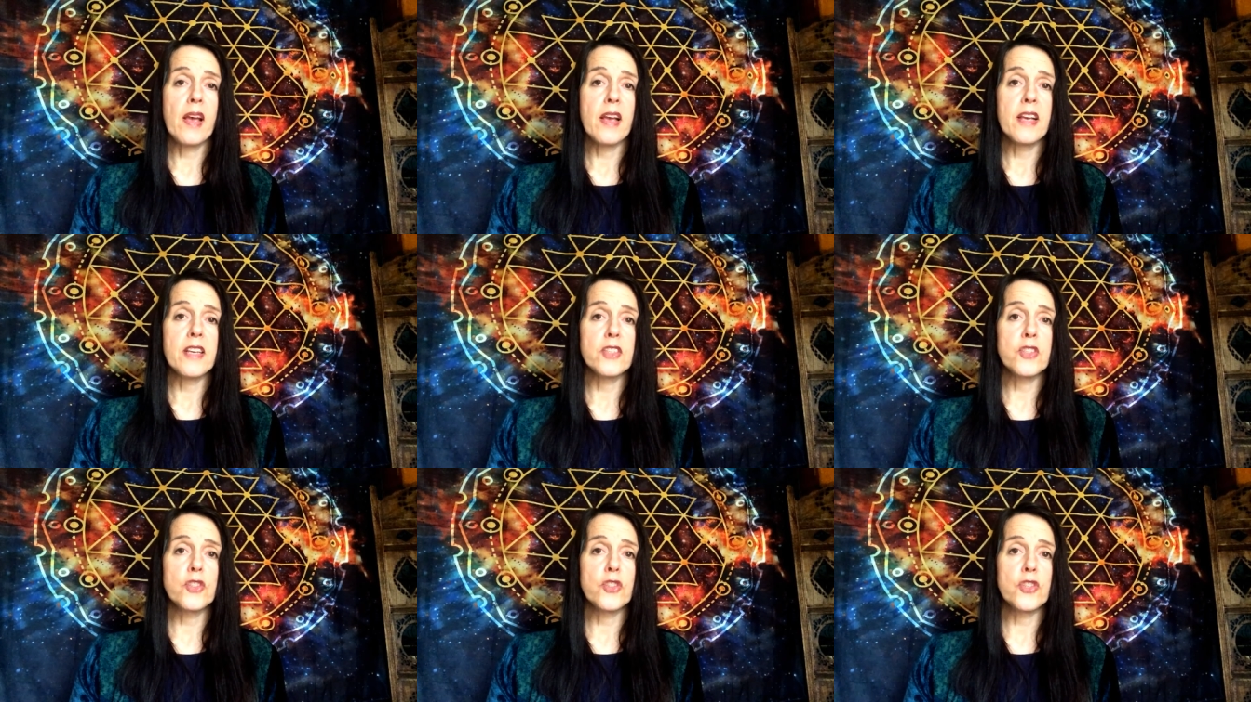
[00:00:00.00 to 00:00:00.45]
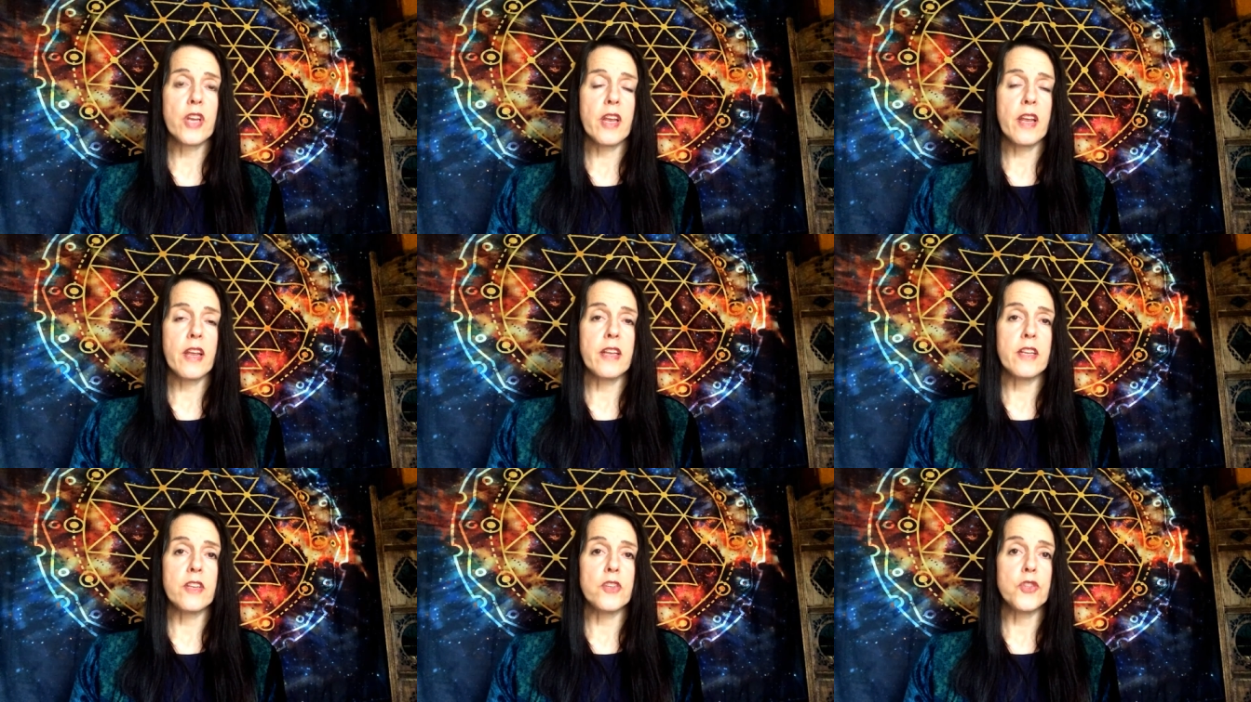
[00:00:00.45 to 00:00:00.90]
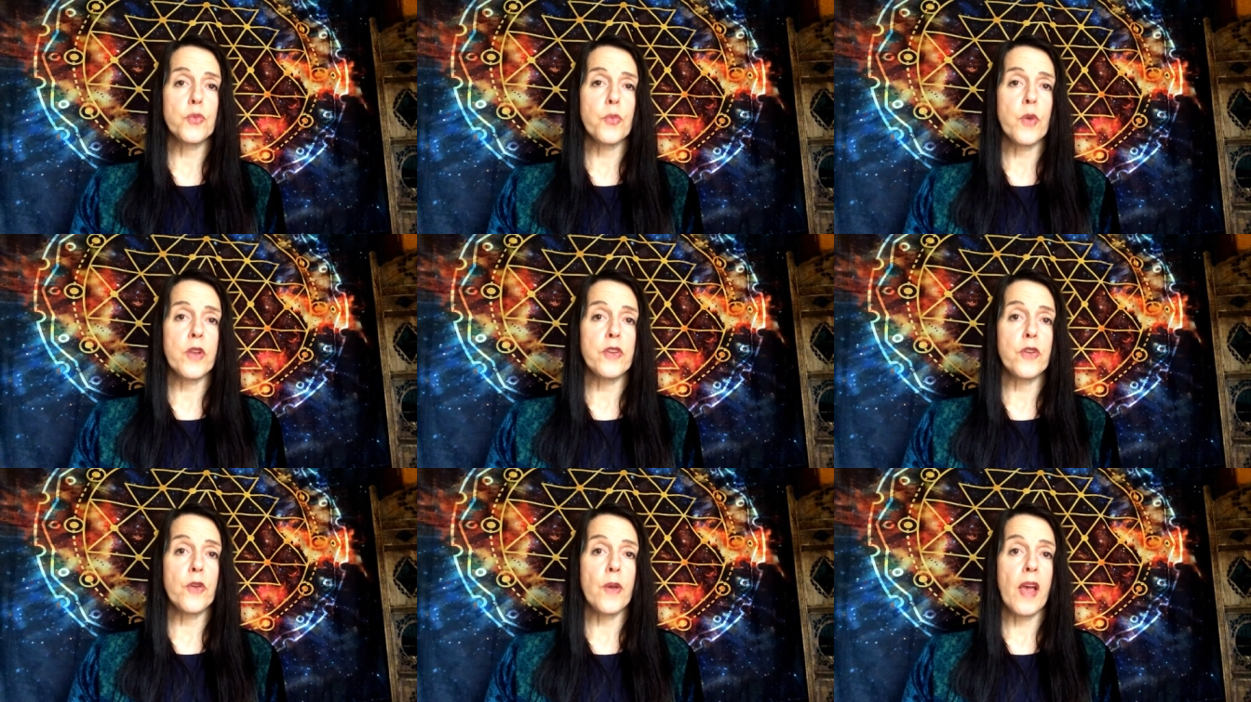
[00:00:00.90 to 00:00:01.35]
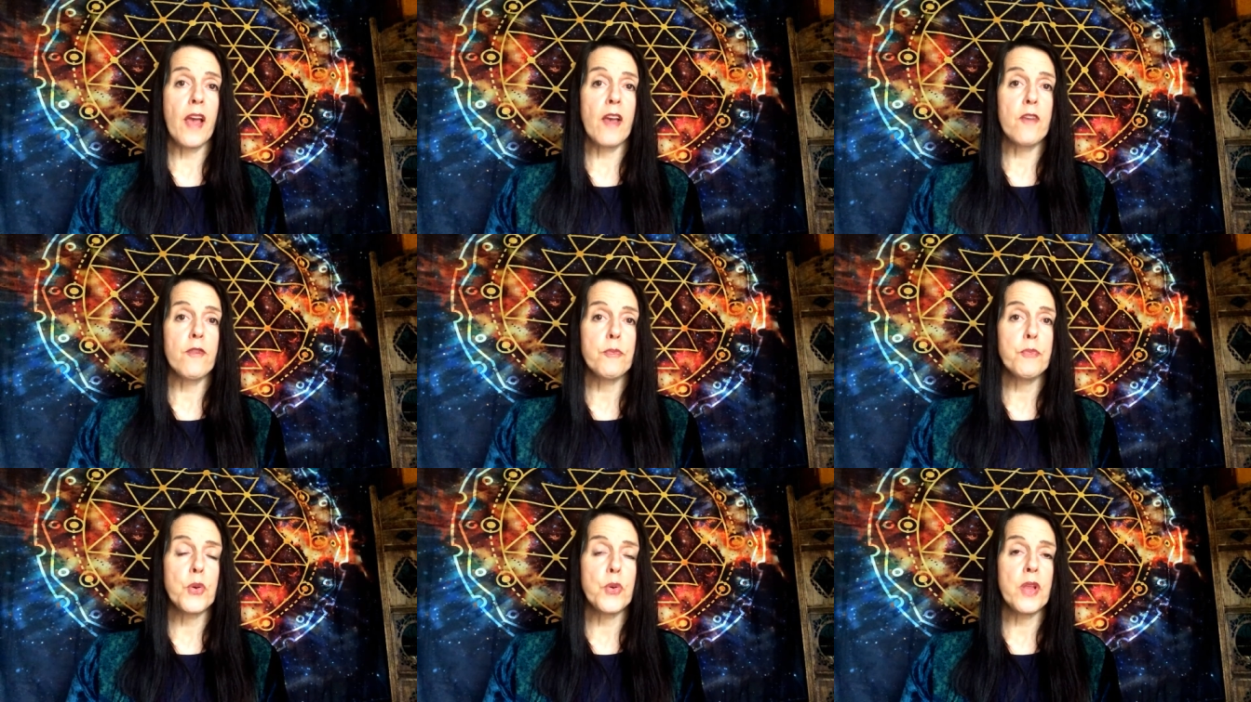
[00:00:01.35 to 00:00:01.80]
has changed when you
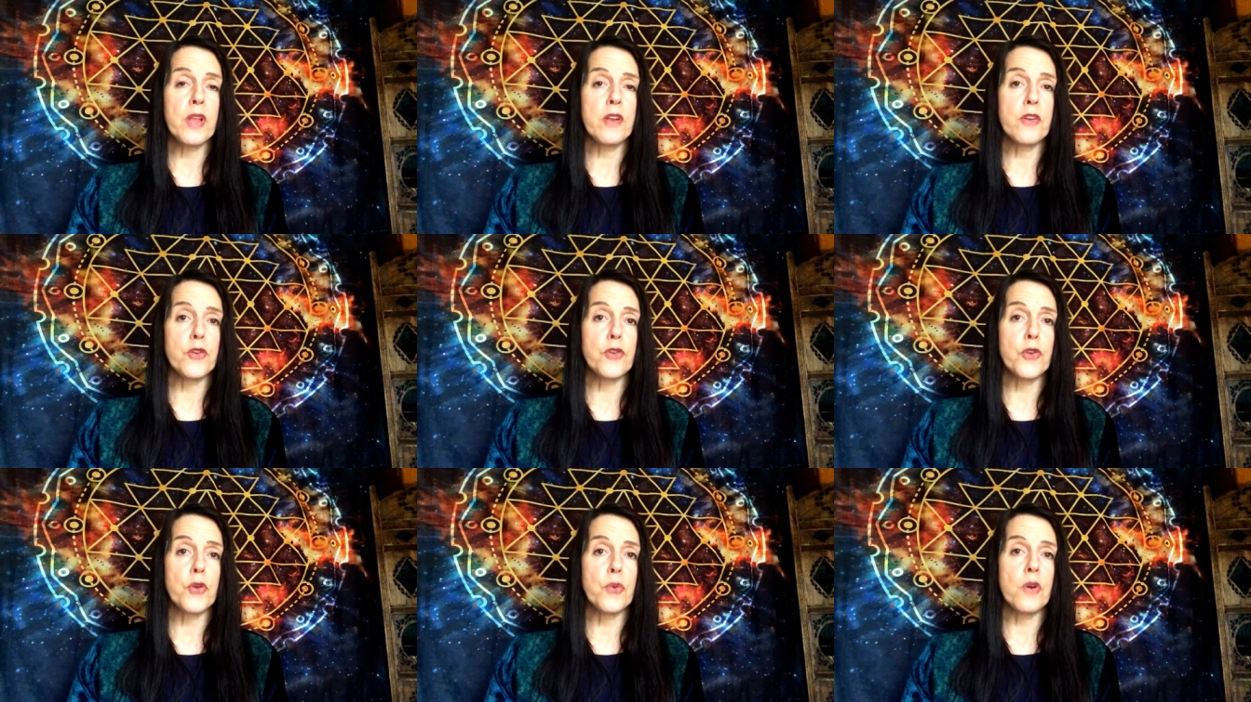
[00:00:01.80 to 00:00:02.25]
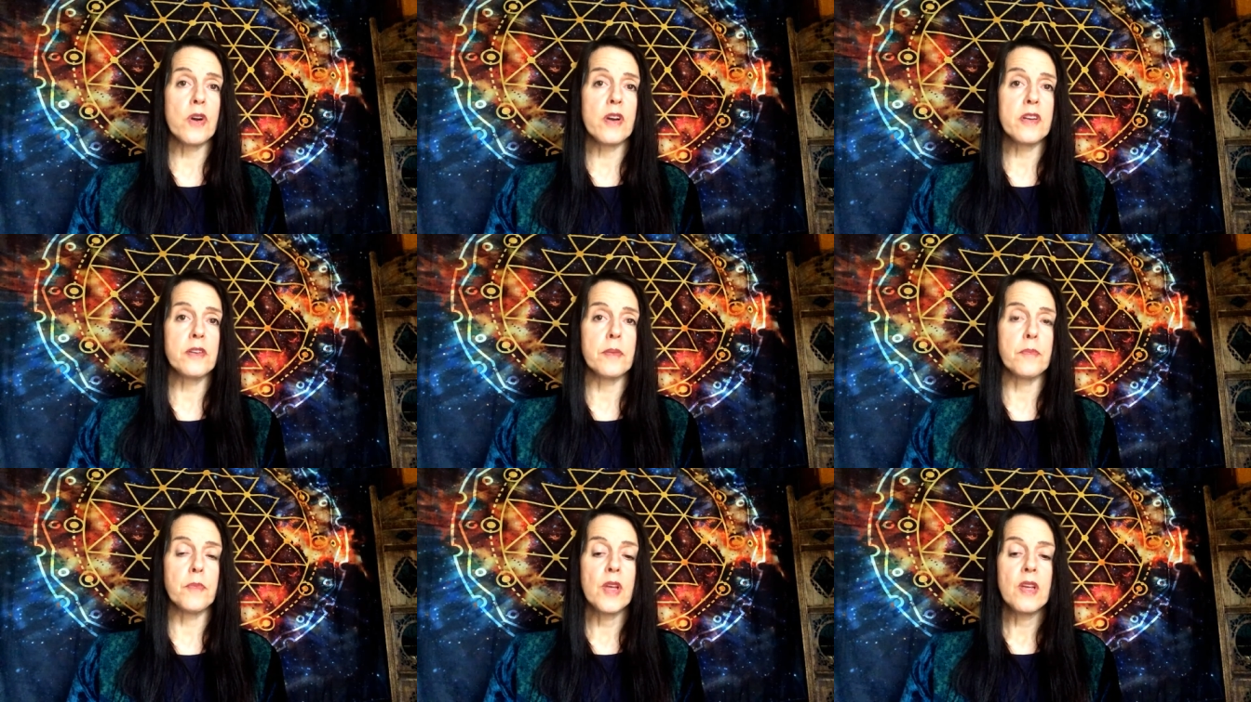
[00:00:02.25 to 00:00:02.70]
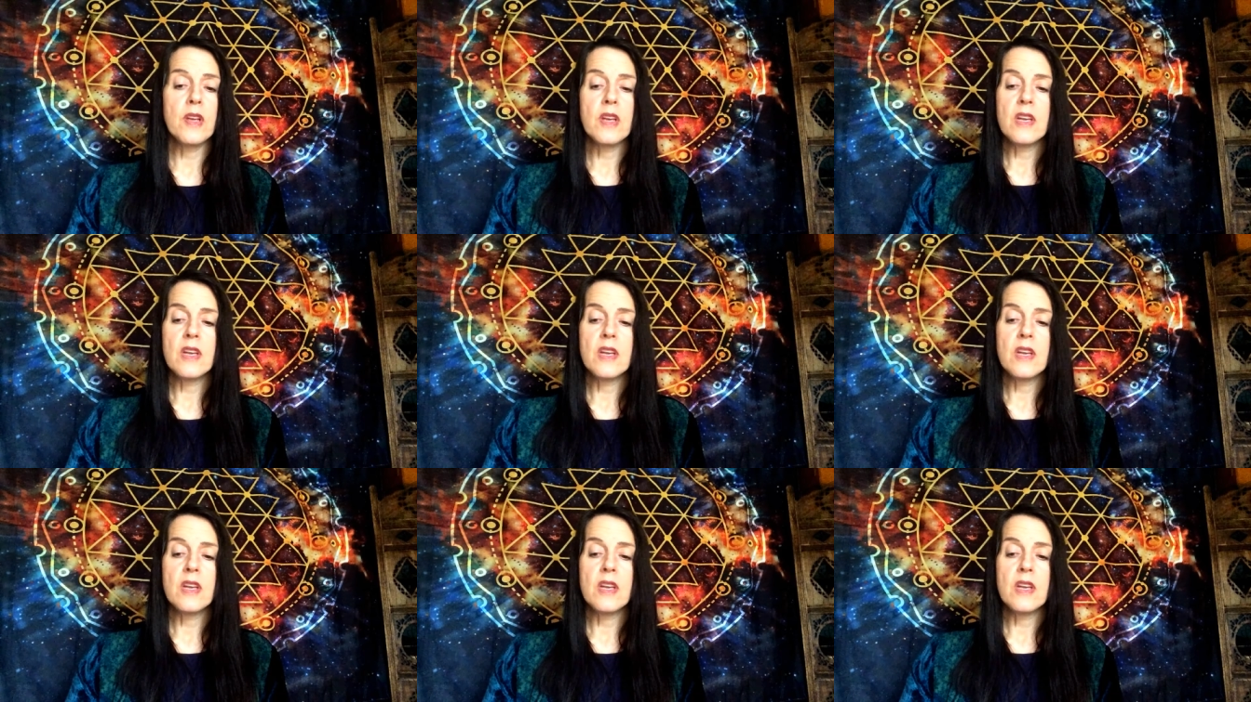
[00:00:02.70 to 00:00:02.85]
have put in a new item,